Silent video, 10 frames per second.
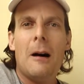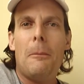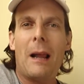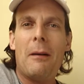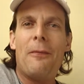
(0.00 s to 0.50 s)

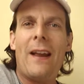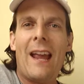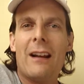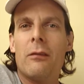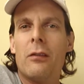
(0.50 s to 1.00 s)
But I'm a
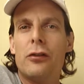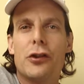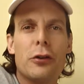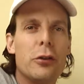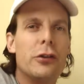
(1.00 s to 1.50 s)
fan,
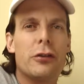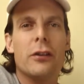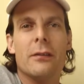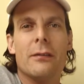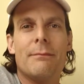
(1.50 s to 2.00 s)
true and
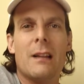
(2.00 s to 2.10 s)
true.